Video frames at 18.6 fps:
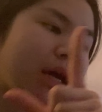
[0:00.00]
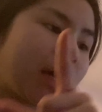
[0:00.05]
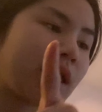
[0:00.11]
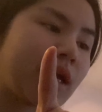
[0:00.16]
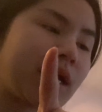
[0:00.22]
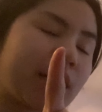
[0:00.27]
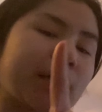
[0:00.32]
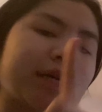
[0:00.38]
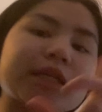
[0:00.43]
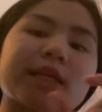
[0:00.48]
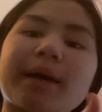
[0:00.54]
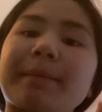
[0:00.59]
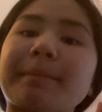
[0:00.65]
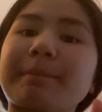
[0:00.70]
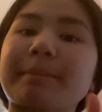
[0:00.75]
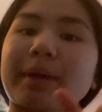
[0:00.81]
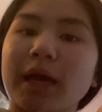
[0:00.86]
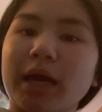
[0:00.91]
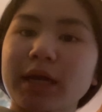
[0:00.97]
and
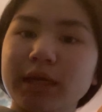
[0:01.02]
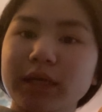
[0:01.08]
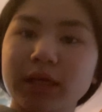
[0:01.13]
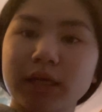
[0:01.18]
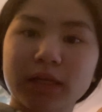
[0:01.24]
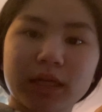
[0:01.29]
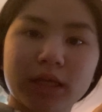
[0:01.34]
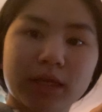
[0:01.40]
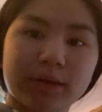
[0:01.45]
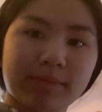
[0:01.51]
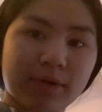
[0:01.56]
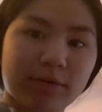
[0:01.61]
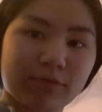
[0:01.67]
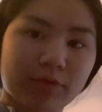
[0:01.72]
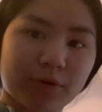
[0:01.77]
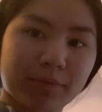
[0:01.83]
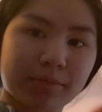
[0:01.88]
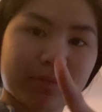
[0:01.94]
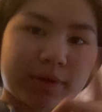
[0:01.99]
I'm back in my
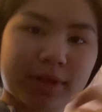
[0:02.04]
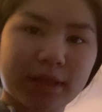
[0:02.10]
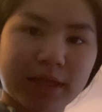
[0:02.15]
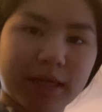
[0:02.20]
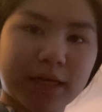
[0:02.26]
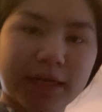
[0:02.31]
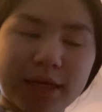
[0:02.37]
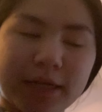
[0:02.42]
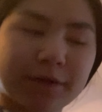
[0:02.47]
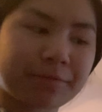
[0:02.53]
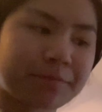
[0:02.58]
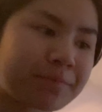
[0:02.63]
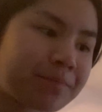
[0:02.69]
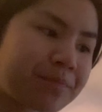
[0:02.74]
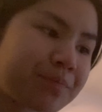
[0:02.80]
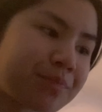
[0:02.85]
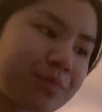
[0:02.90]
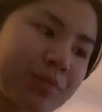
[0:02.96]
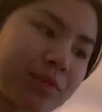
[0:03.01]
room cleaning.
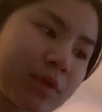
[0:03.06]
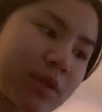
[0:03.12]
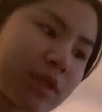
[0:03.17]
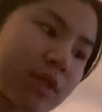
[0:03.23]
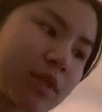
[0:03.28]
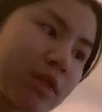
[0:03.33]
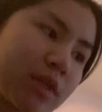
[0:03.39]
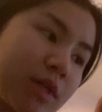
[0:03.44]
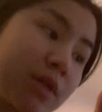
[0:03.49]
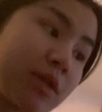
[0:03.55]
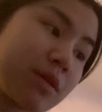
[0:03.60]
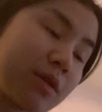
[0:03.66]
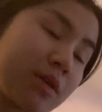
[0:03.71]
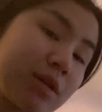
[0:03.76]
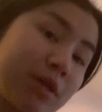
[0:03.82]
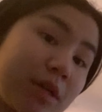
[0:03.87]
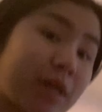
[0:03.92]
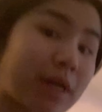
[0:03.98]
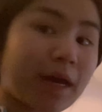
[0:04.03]

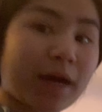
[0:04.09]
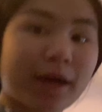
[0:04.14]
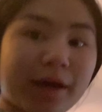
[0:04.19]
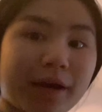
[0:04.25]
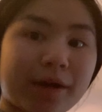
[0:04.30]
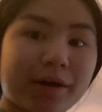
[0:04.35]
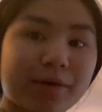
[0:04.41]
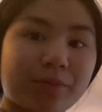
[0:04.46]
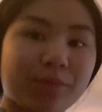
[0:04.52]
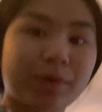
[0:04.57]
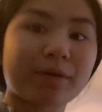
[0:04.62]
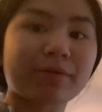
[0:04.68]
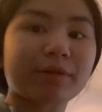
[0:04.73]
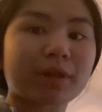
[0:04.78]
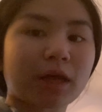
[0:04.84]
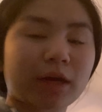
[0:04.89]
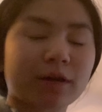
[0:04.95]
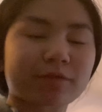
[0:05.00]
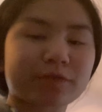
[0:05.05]
Yeah, we have a
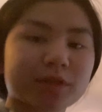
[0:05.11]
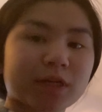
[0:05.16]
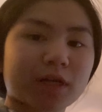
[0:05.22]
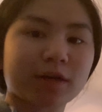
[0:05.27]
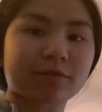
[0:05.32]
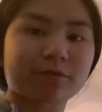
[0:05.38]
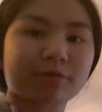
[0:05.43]
lot of stuff.